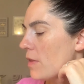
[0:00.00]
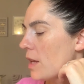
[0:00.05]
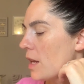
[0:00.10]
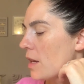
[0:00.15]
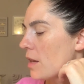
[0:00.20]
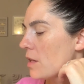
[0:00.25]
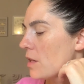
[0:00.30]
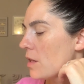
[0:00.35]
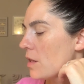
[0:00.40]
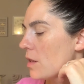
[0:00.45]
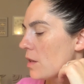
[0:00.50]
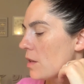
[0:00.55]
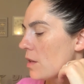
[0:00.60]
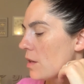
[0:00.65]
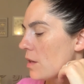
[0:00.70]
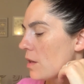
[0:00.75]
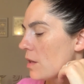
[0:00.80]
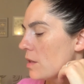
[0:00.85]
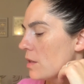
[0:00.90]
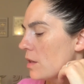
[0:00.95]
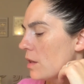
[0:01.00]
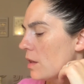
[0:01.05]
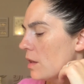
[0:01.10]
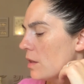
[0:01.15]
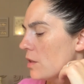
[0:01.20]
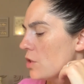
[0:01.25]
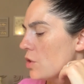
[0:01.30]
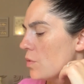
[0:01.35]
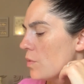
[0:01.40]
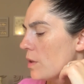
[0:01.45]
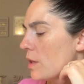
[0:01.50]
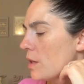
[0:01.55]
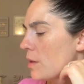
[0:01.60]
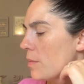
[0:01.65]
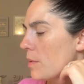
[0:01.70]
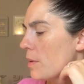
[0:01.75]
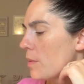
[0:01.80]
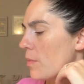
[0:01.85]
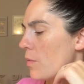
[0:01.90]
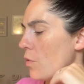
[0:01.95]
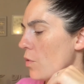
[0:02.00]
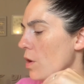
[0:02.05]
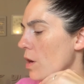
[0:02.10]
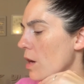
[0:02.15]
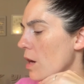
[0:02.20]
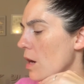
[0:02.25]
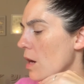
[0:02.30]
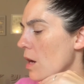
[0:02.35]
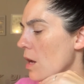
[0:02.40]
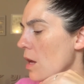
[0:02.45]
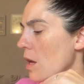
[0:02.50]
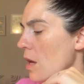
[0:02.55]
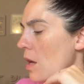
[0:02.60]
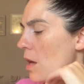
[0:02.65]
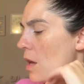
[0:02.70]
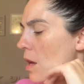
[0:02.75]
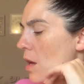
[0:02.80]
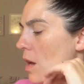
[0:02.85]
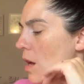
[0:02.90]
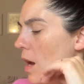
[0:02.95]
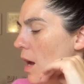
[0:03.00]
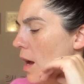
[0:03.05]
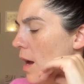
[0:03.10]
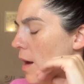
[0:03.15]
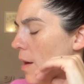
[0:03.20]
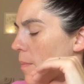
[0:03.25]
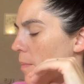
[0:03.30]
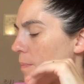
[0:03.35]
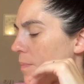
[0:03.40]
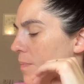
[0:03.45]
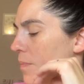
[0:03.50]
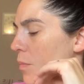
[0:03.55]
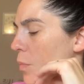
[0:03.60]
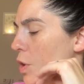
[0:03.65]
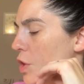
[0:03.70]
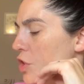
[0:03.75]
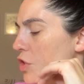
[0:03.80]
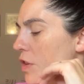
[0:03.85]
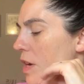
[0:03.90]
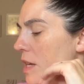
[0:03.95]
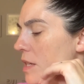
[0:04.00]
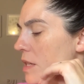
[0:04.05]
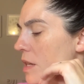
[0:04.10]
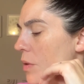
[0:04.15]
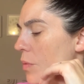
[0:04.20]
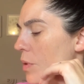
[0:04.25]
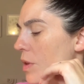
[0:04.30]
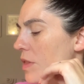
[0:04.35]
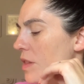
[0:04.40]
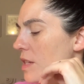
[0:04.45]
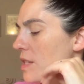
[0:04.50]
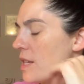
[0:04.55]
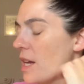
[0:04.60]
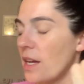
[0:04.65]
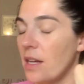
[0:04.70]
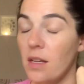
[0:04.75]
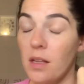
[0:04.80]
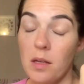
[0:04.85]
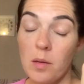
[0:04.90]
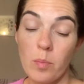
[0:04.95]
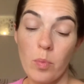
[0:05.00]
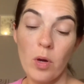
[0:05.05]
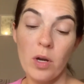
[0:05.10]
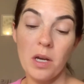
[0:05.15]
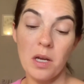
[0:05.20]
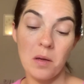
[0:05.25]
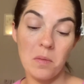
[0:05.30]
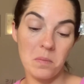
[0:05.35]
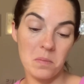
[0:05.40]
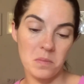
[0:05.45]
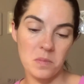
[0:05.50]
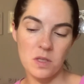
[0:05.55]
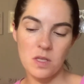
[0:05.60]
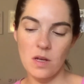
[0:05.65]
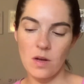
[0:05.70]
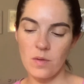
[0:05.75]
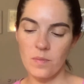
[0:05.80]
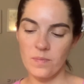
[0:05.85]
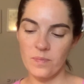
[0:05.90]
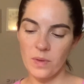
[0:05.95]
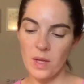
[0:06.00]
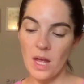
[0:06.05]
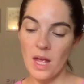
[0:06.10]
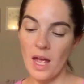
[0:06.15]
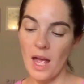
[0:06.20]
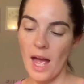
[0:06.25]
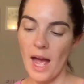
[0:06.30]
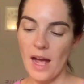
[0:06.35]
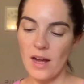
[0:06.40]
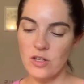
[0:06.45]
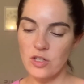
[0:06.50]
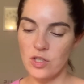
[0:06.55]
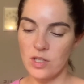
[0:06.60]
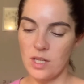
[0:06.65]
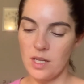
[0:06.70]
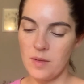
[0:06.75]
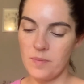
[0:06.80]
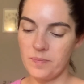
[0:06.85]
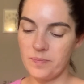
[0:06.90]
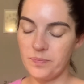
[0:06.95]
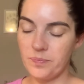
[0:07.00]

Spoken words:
then do a little bit more moisturizing with the succulent pudding. So actually,